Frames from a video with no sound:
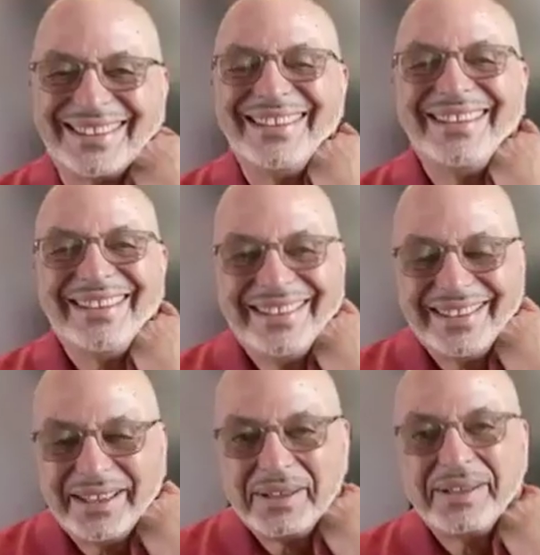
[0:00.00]
year
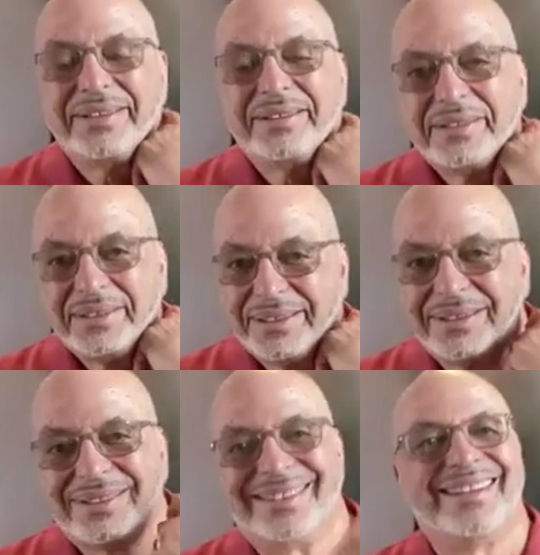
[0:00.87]
in and year out,
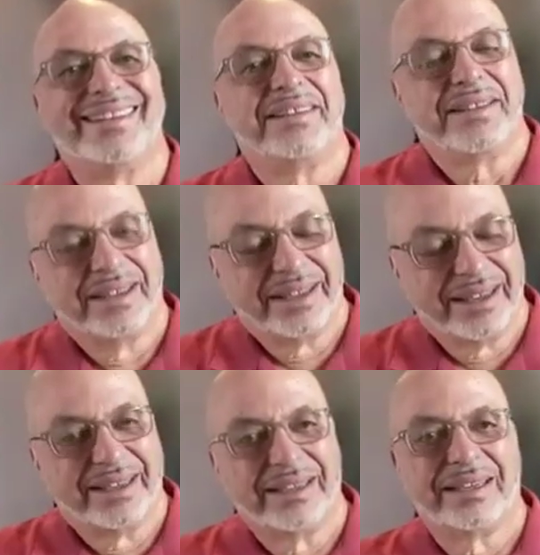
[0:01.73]

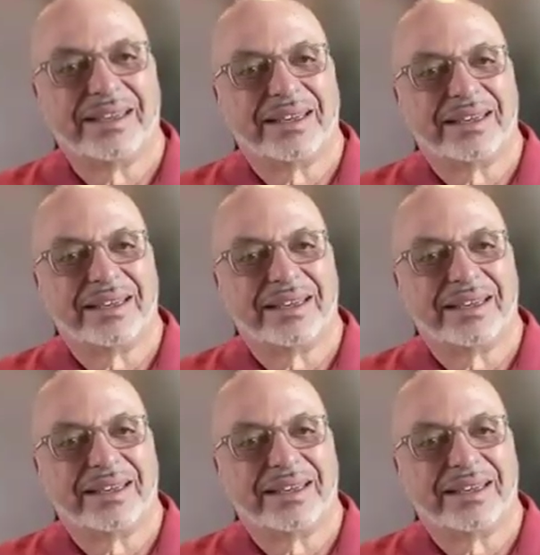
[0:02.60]
but